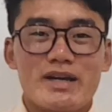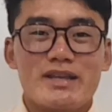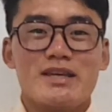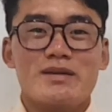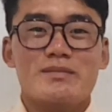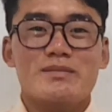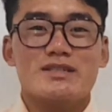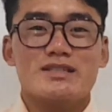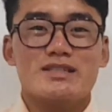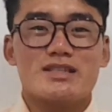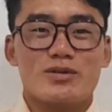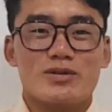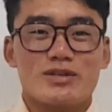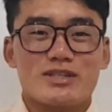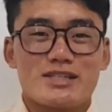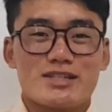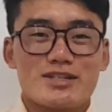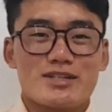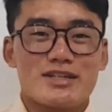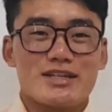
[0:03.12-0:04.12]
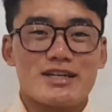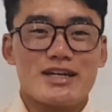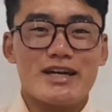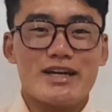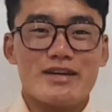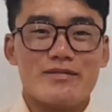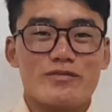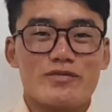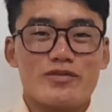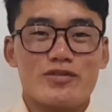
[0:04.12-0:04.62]
name is Sring. I
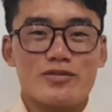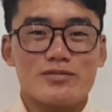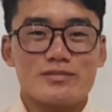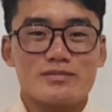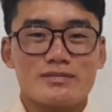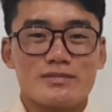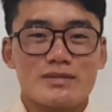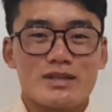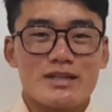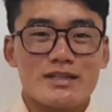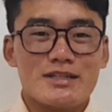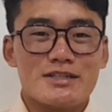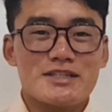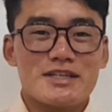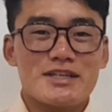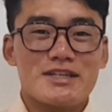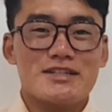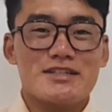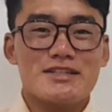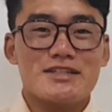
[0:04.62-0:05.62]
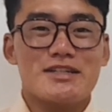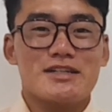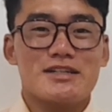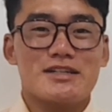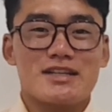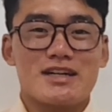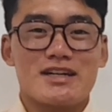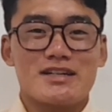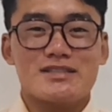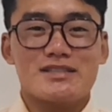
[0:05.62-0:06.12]
am from second year,
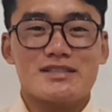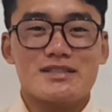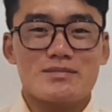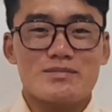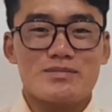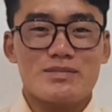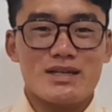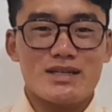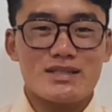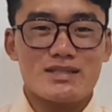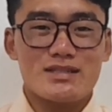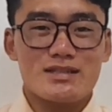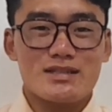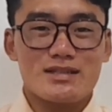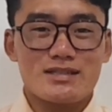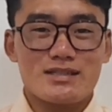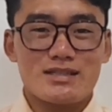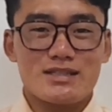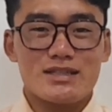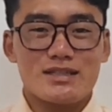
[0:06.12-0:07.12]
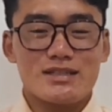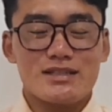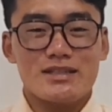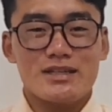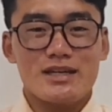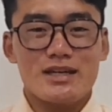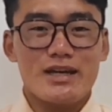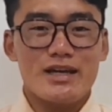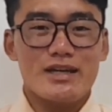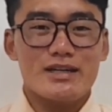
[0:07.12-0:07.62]
third sem BSc Nursing,
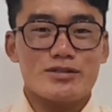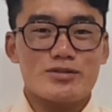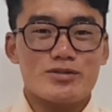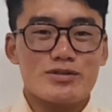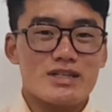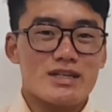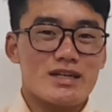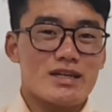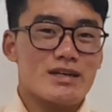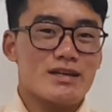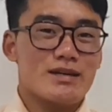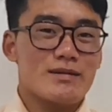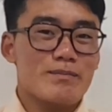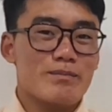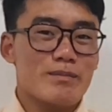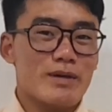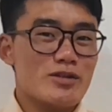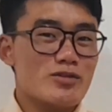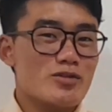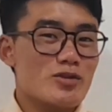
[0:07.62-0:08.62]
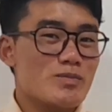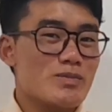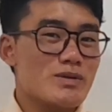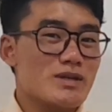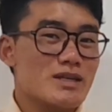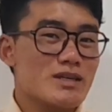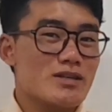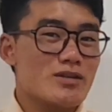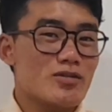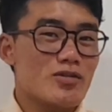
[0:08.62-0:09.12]
and today my
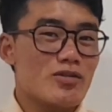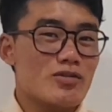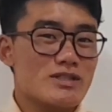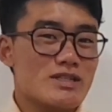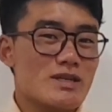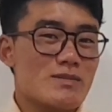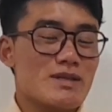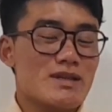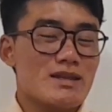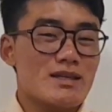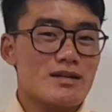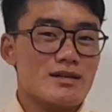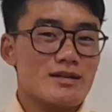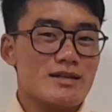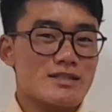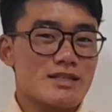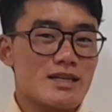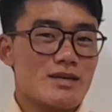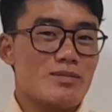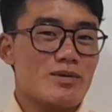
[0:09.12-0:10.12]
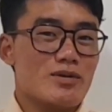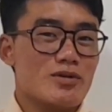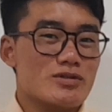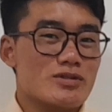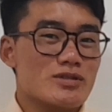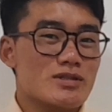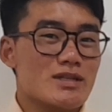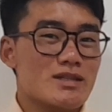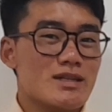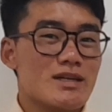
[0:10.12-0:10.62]
topic on seminar is
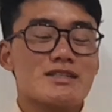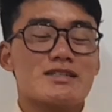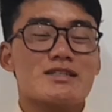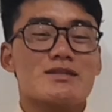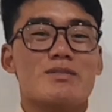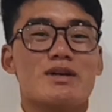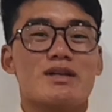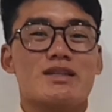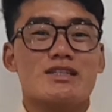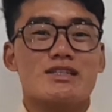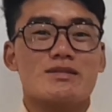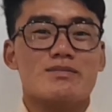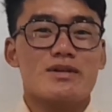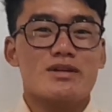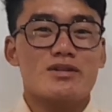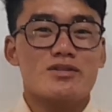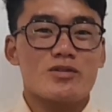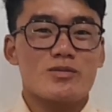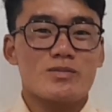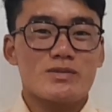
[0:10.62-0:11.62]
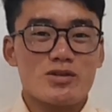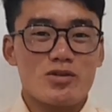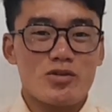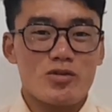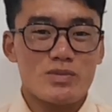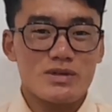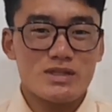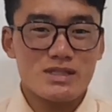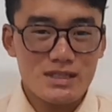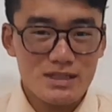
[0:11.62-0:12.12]
about the nursing management of
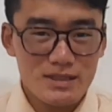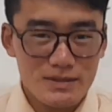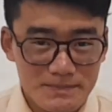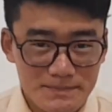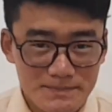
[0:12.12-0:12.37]
COPD.